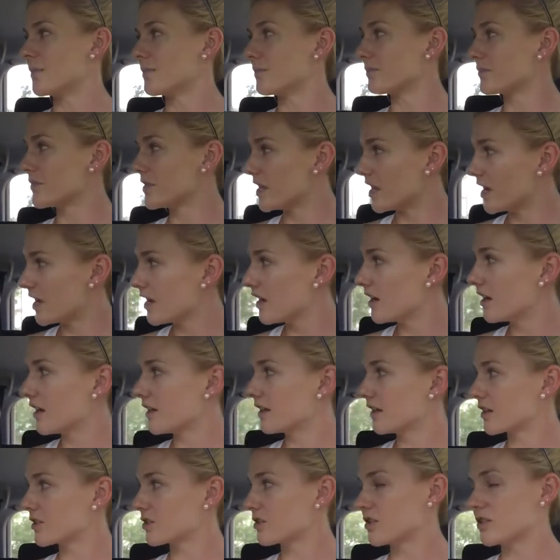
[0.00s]
um, at UC? Yeah, I
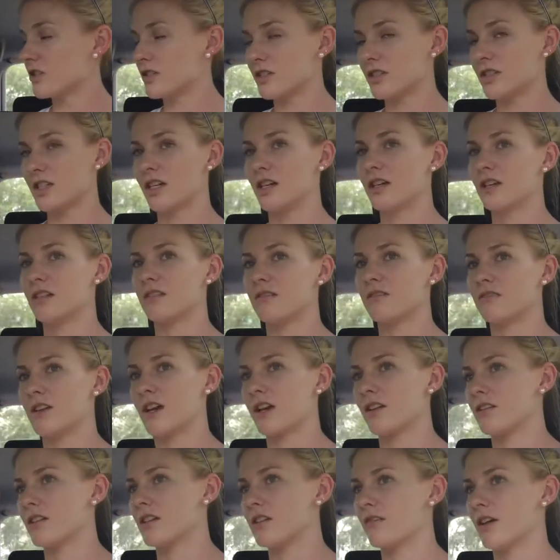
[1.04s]
lecture yeah. at UC in the
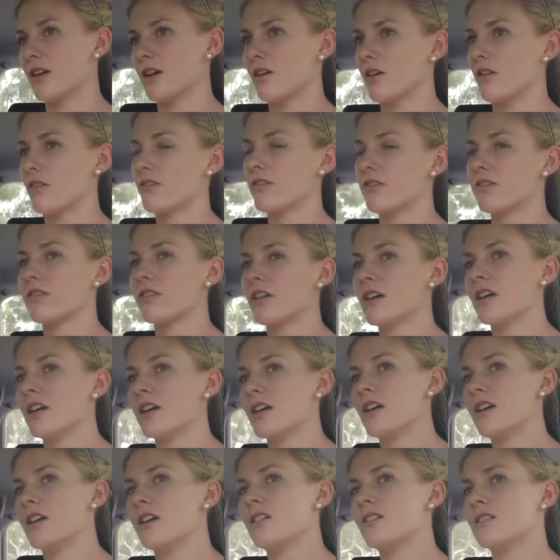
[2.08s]
Faculty of Health.
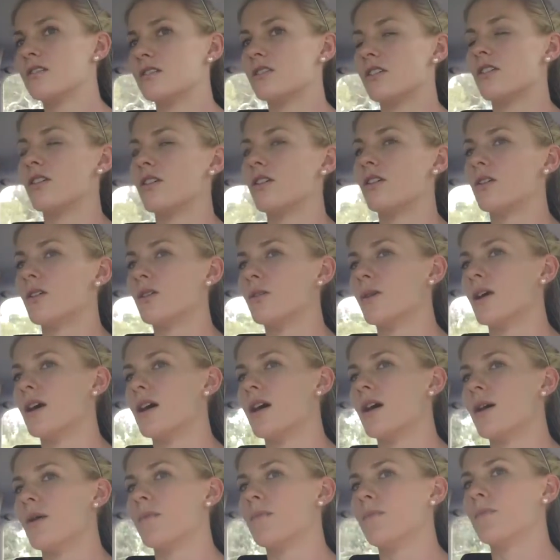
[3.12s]
So
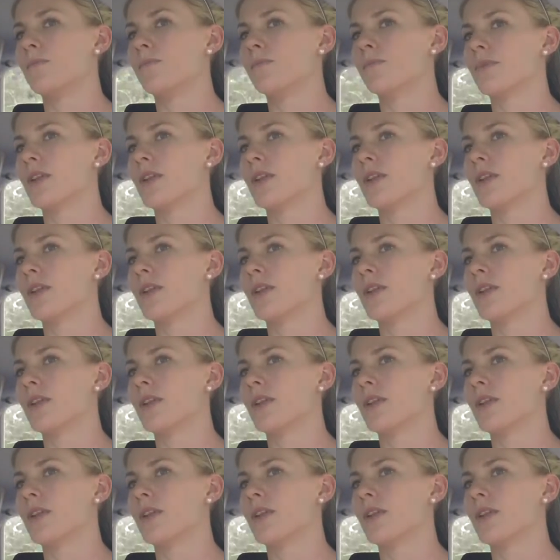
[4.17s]
um,